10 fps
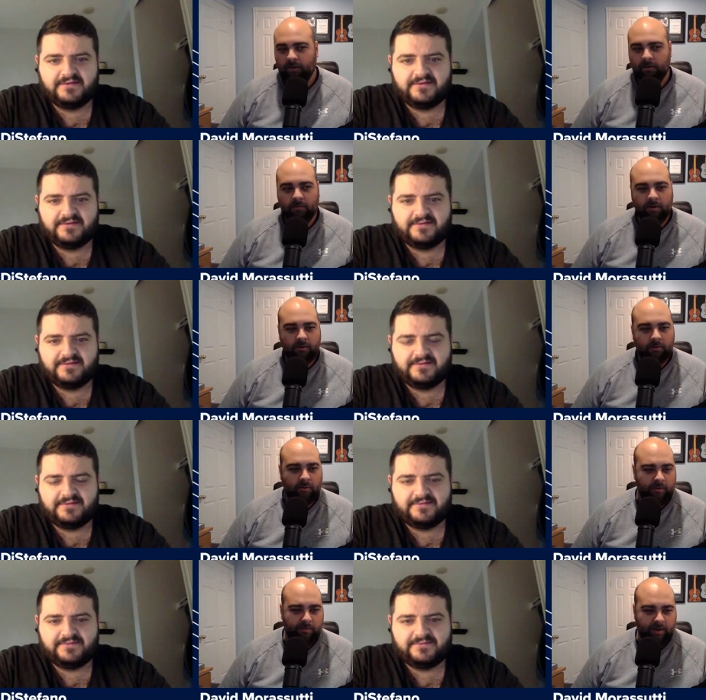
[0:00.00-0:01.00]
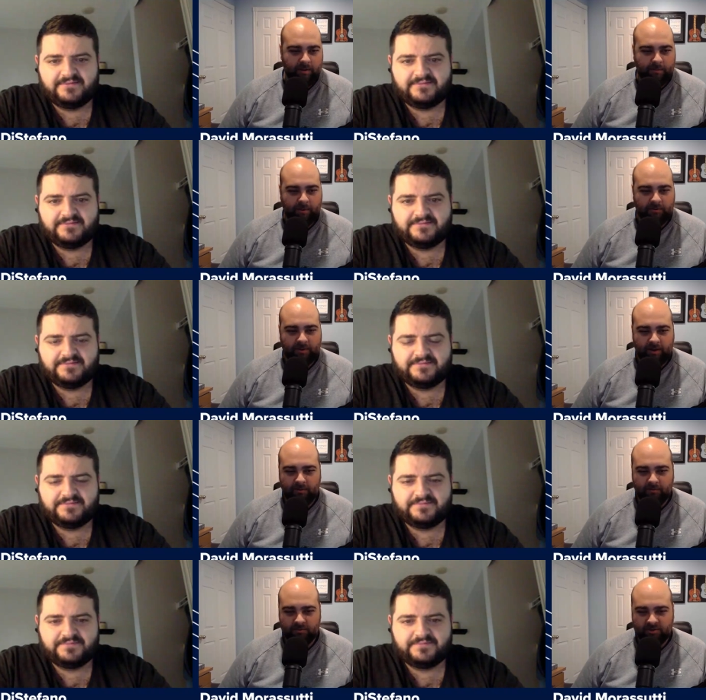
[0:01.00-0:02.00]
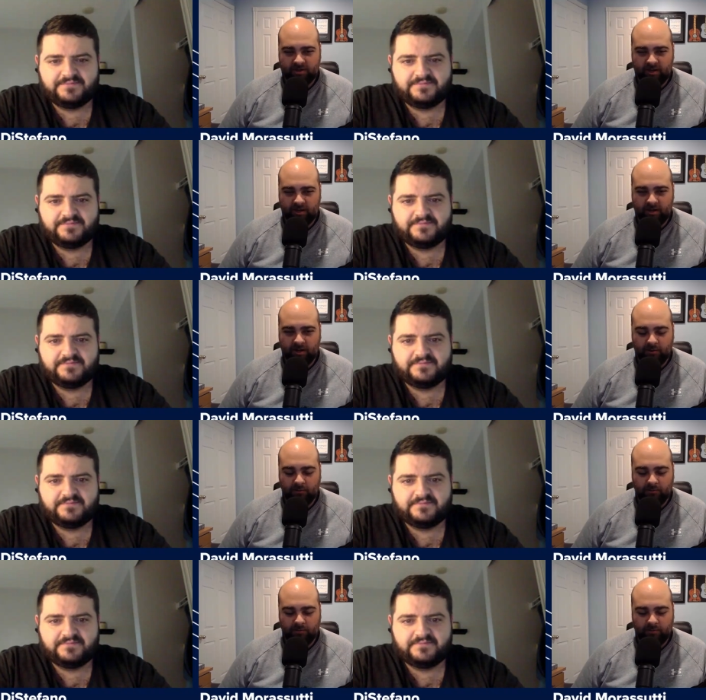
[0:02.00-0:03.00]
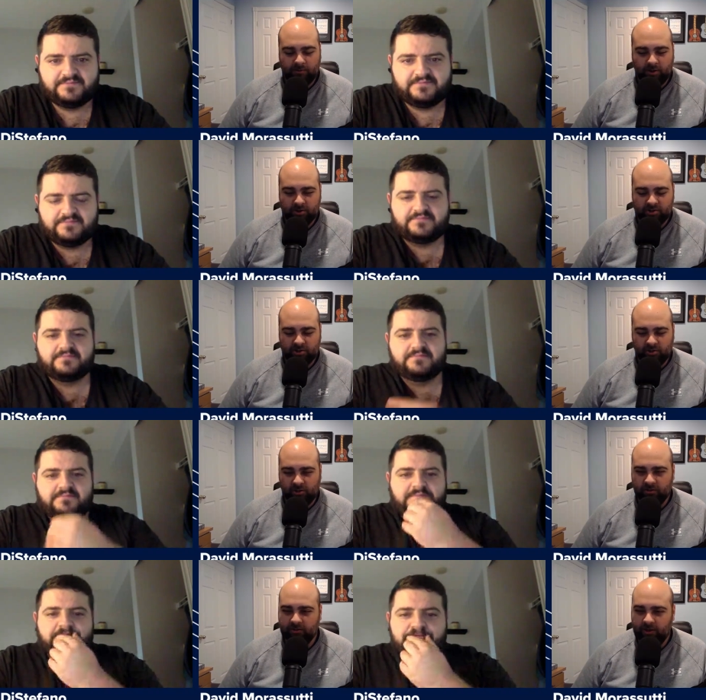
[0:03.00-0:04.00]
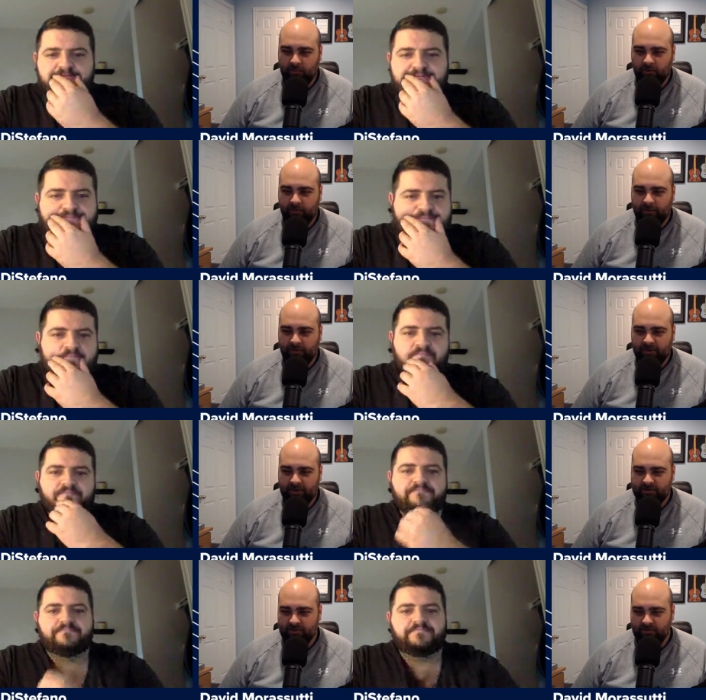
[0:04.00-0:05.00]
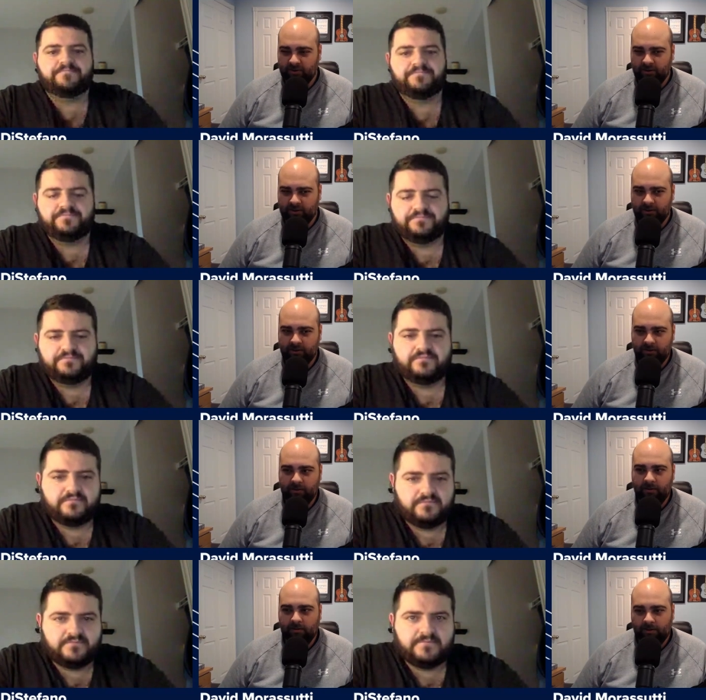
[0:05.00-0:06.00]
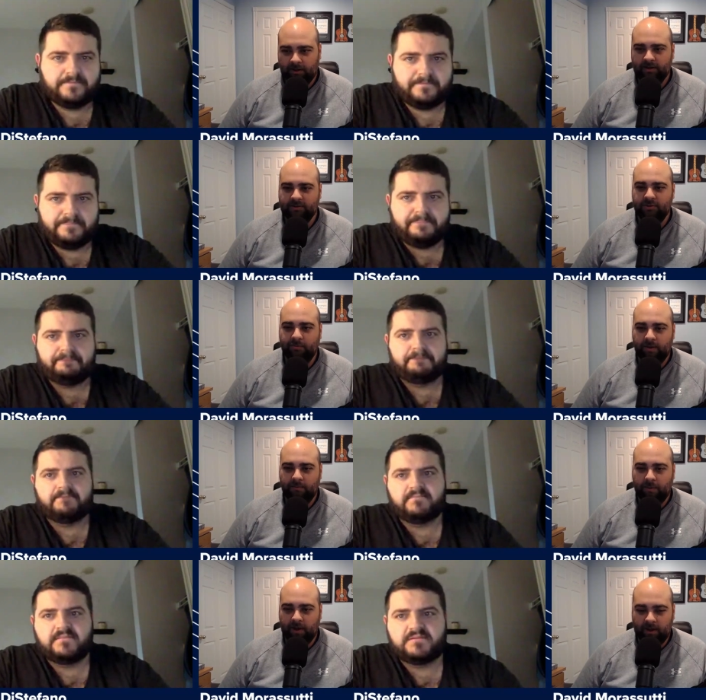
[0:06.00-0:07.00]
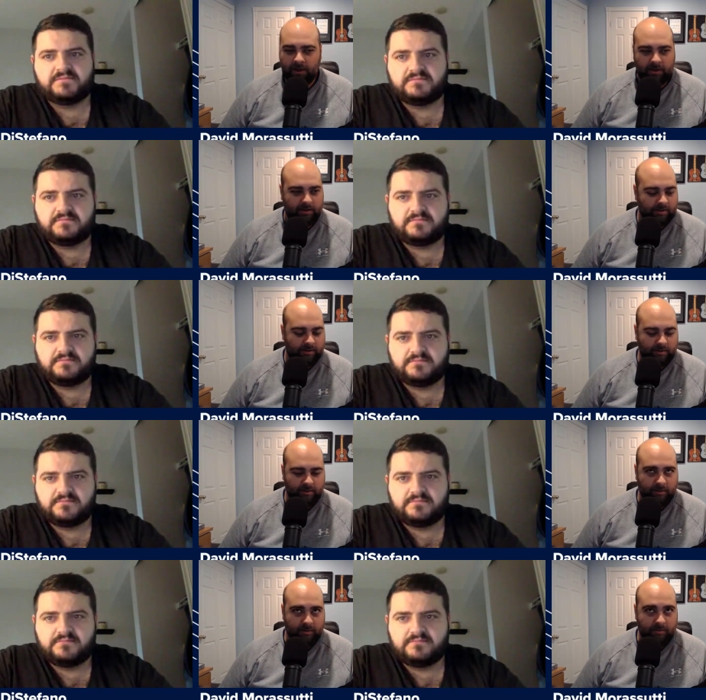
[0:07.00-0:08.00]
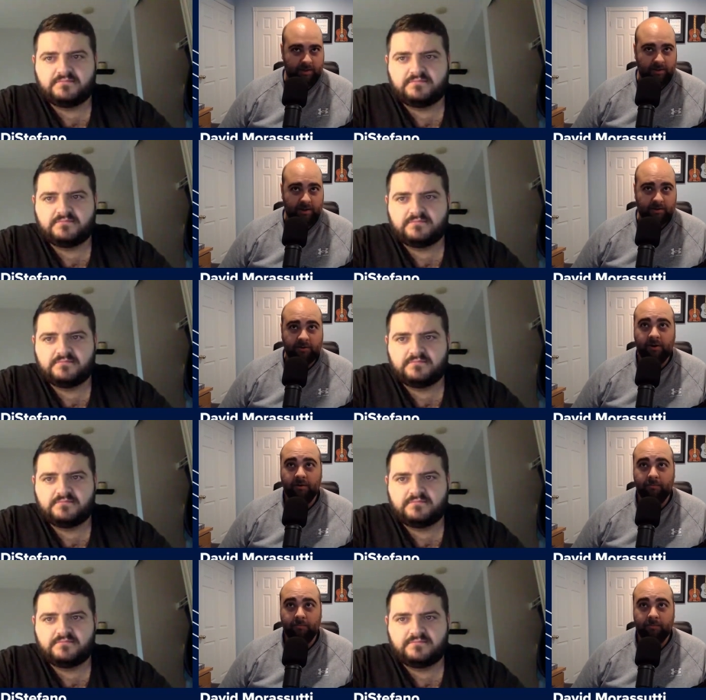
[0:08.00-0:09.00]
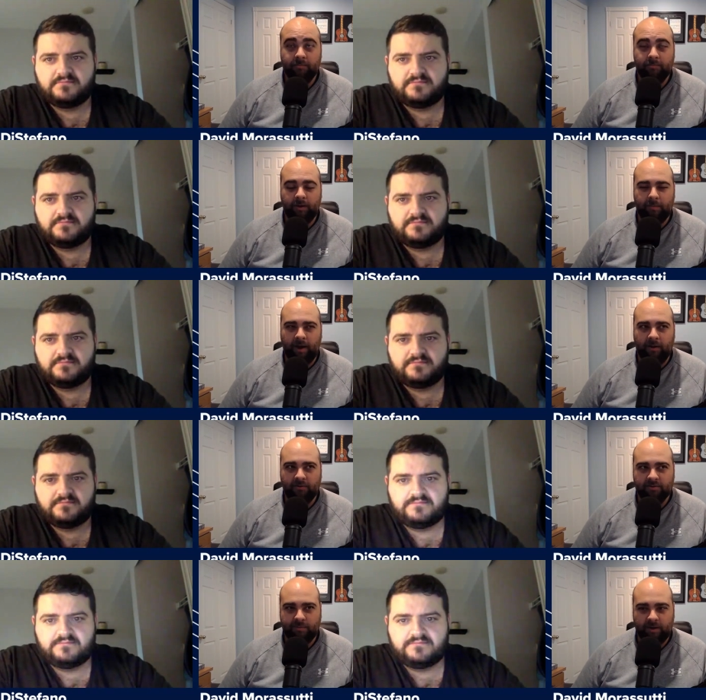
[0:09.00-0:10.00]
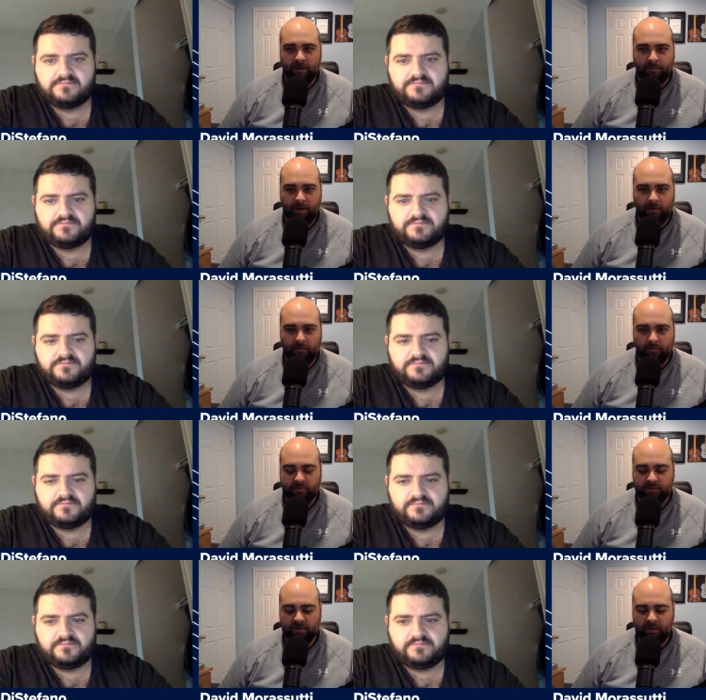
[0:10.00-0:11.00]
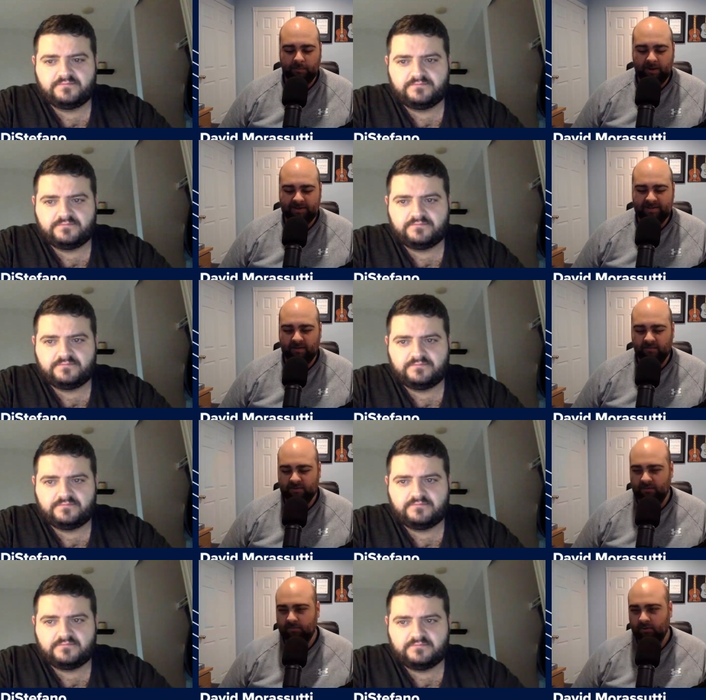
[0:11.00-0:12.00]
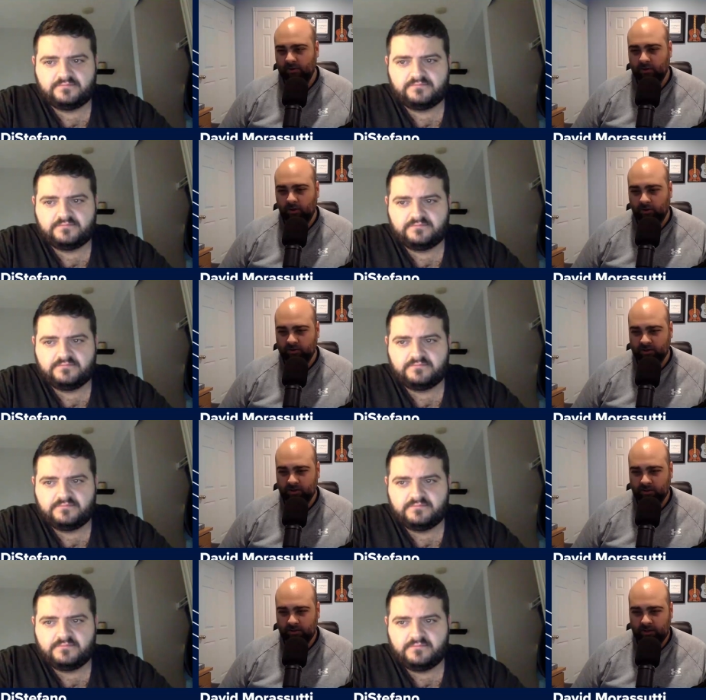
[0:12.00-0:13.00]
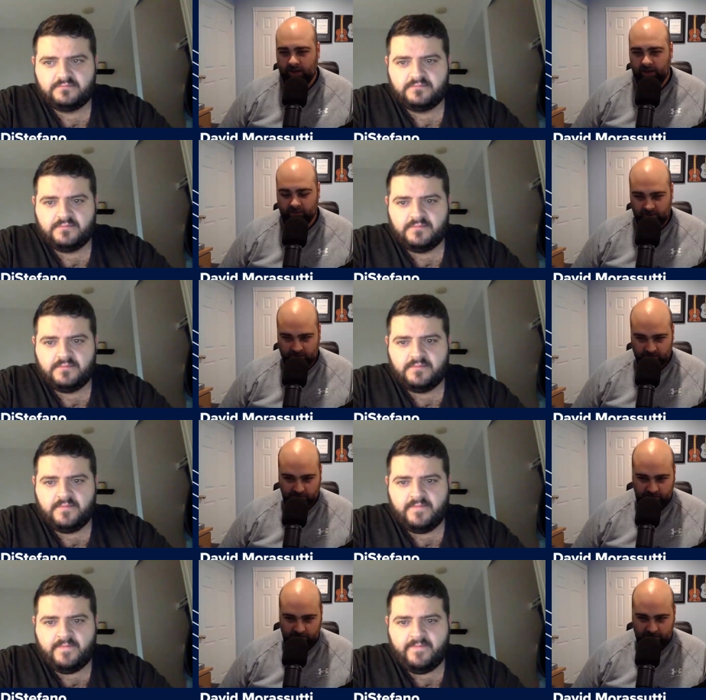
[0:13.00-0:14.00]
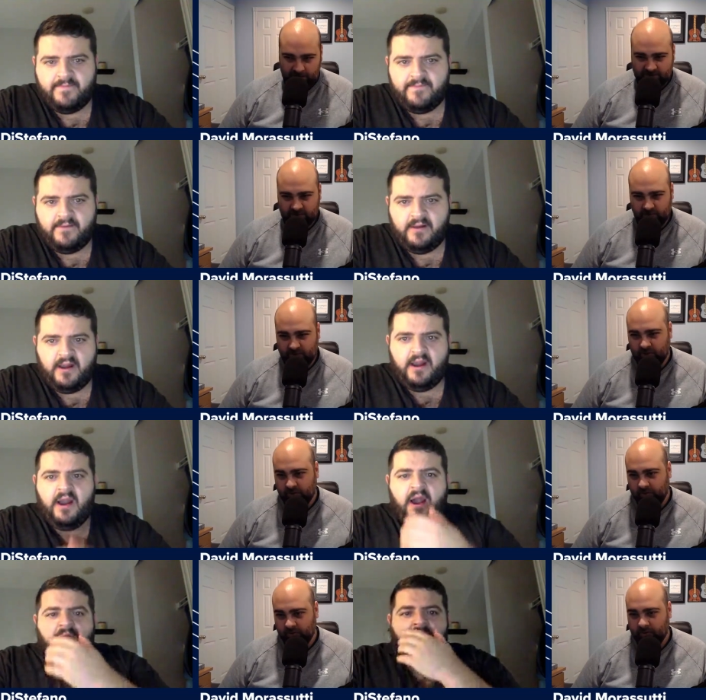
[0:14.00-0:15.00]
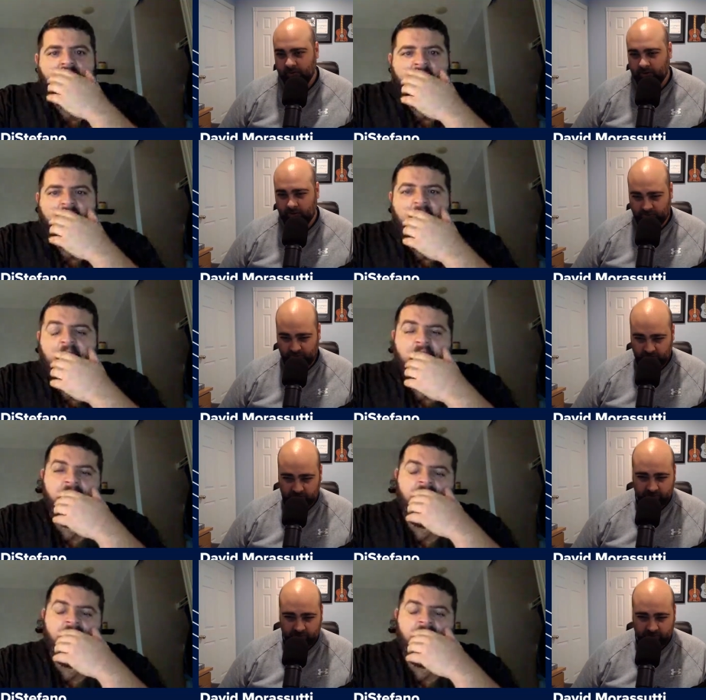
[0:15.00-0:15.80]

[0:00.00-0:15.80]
Speaker 1: what what annoyed me about that was just kind of how nonchalant they were about that too. Like, guys, you're being paid. Nylander and and Matthews are being paid almost combined seventeen million dollars, and could not complete a pass to each other in three